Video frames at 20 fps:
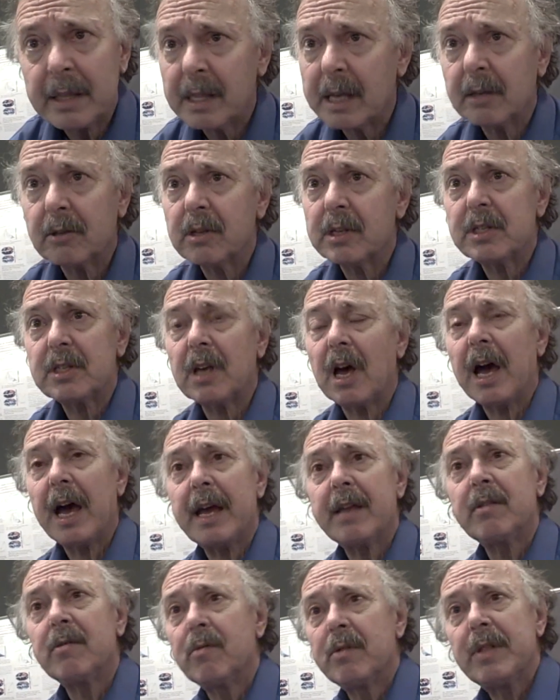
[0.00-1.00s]
and they'll
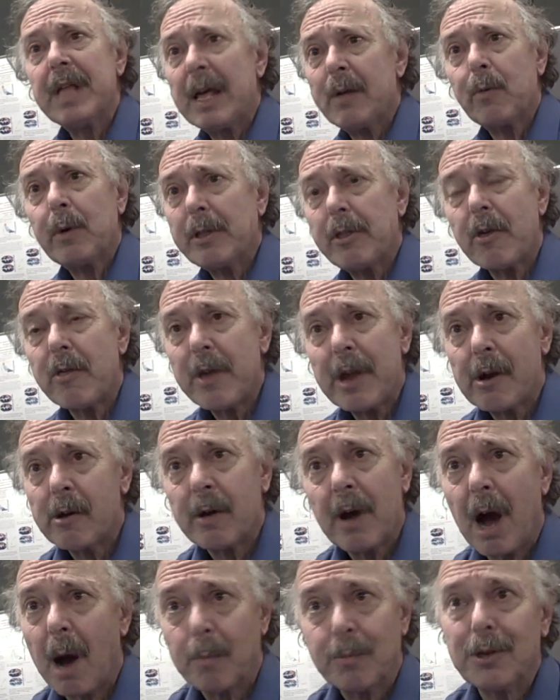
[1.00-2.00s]
decide whether
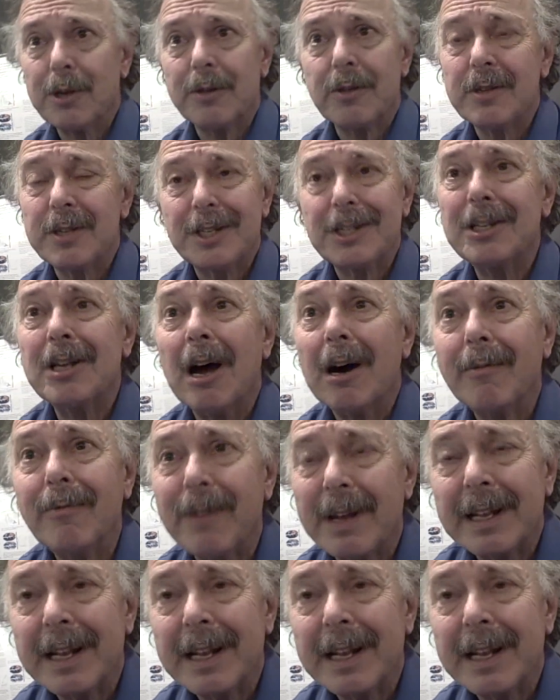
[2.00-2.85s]
they're up to the snuff.